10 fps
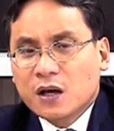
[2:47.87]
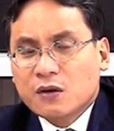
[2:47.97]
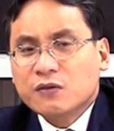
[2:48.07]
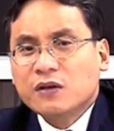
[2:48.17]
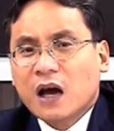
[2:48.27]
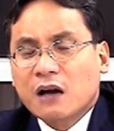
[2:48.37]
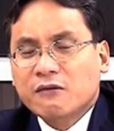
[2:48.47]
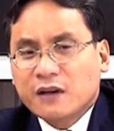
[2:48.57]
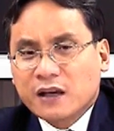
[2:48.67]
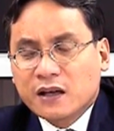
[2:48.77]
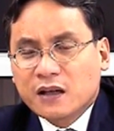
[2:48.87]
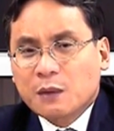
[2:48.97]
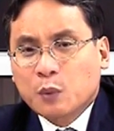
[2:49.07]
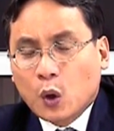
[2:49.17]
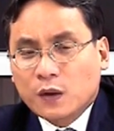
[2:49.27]
could agree
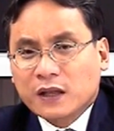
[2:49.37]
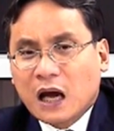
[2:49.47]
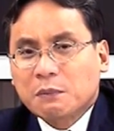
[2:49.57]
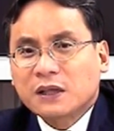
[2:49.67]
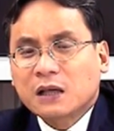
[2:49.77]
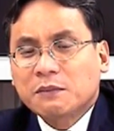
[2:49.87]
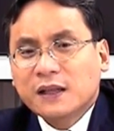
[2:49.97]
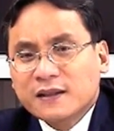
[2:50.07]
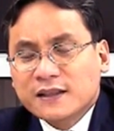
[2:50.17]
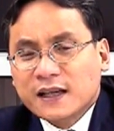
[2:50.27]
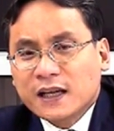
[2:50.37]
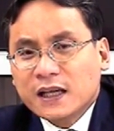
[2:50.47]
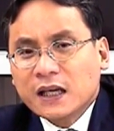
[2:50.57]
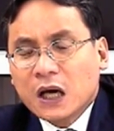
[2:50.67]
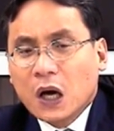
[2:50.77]
upon the applicability
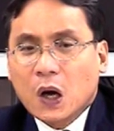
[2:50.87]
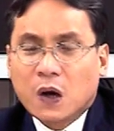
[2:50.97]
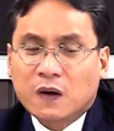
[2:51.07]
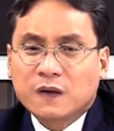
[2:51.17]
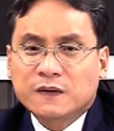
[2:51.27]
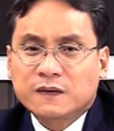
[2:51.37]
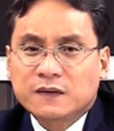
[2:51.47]
of